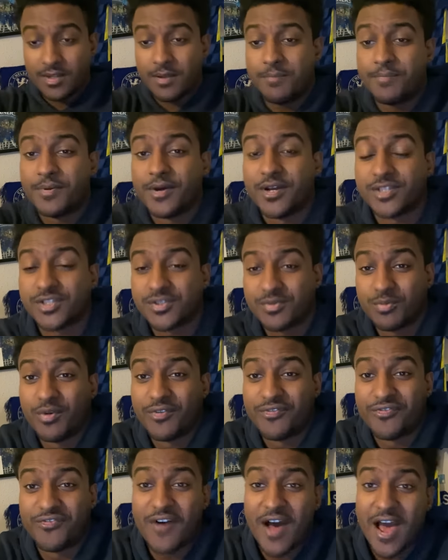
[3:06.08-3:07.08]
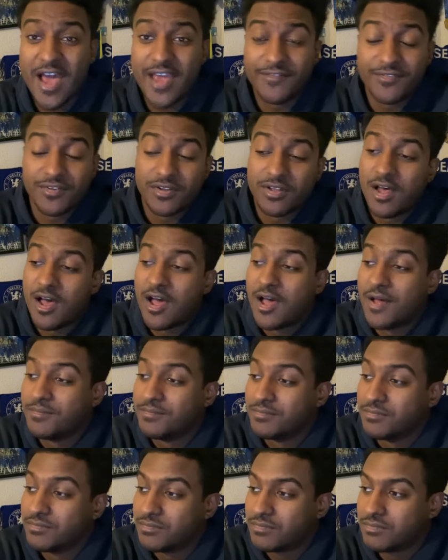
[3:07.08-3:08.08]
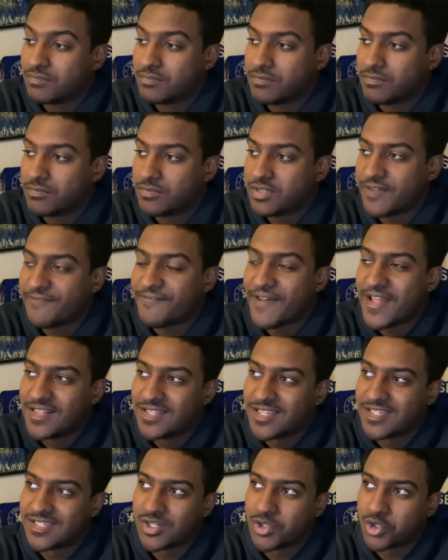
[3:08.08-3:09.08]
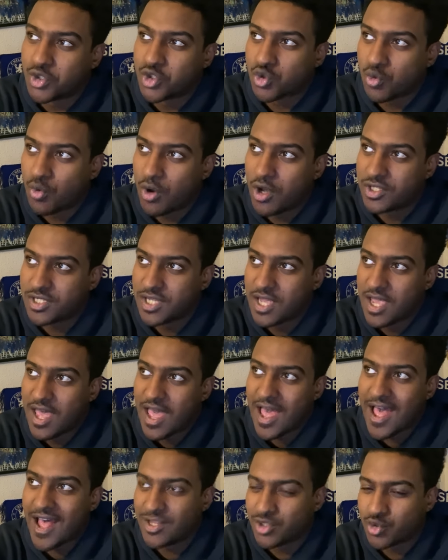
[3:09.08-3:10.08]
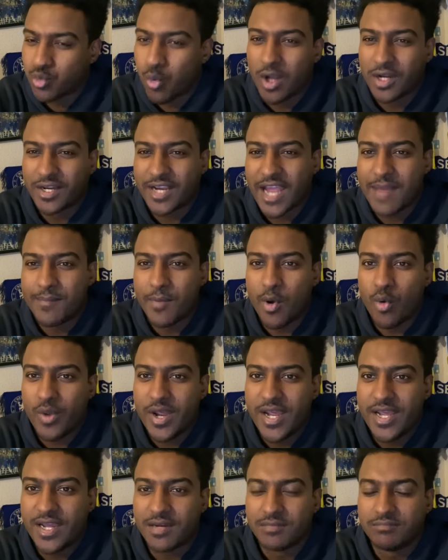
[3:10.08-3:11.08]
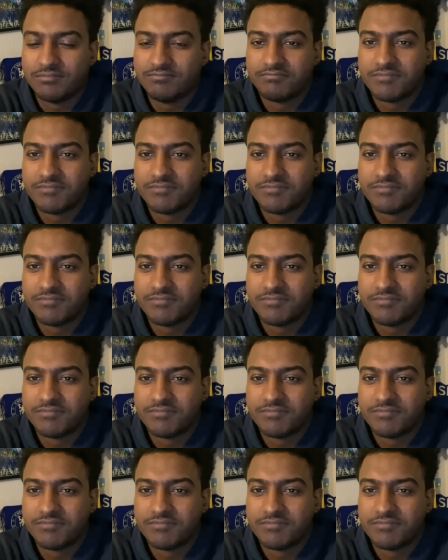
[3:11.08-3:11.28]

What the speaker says: But with five defenders at the squad and one game a week,